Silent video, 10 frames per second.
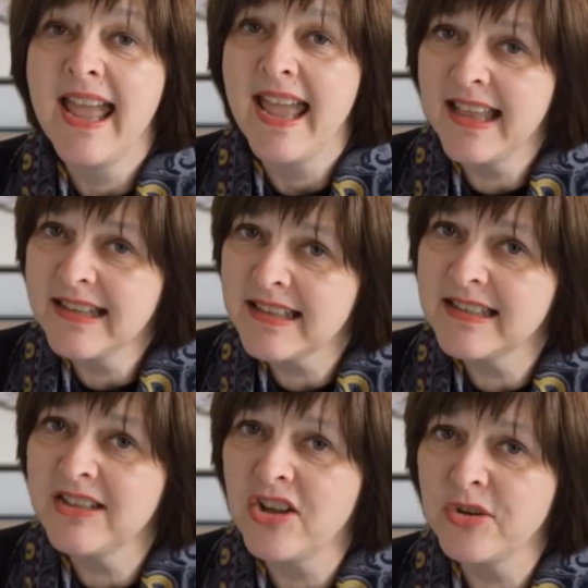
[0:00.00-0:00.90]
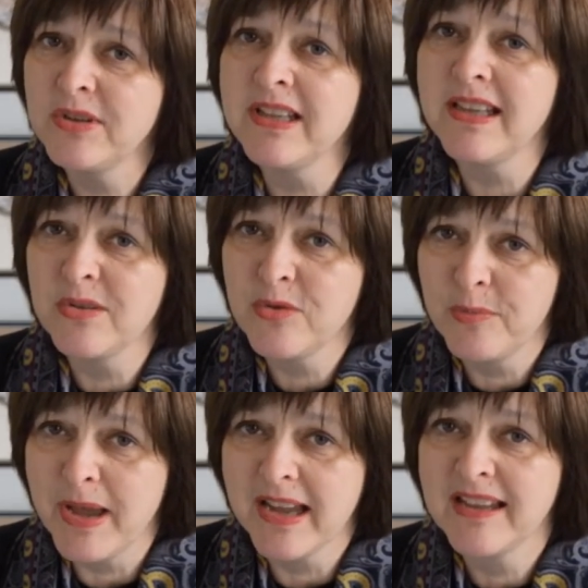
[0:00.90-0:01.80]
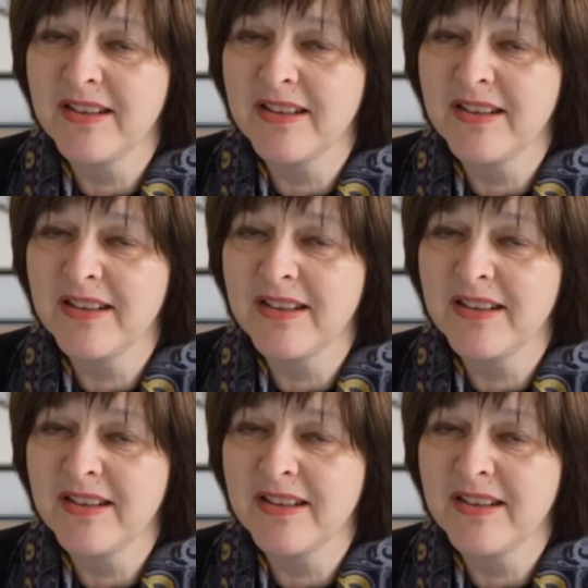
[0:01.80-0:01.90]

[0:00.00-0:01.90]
And not only in Quebec.